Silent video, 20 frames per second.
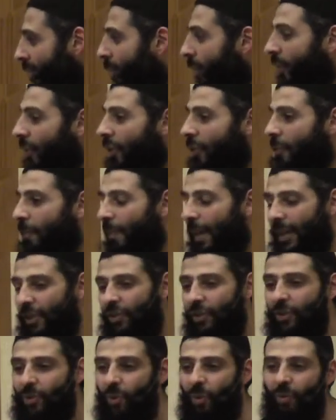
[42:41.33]
We're not
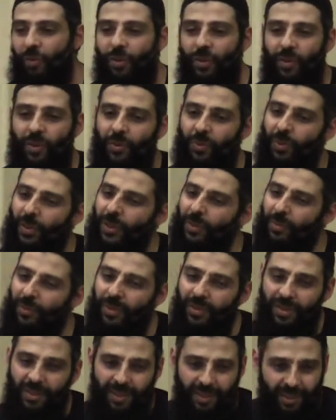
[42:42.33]
patient over the
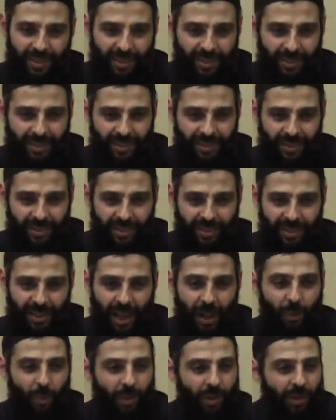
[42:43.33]

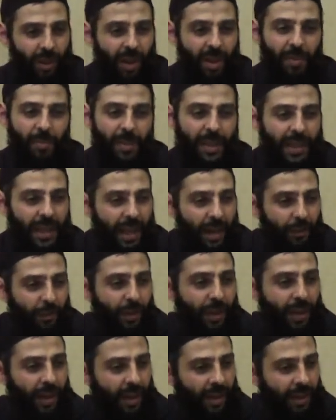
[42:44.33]
treatment. And wallahi, be
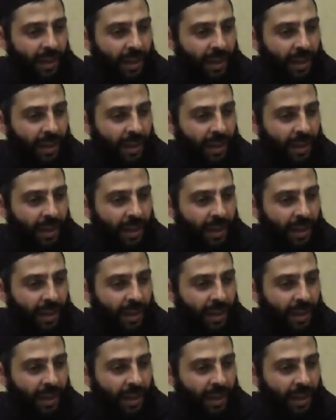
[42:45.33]
careful.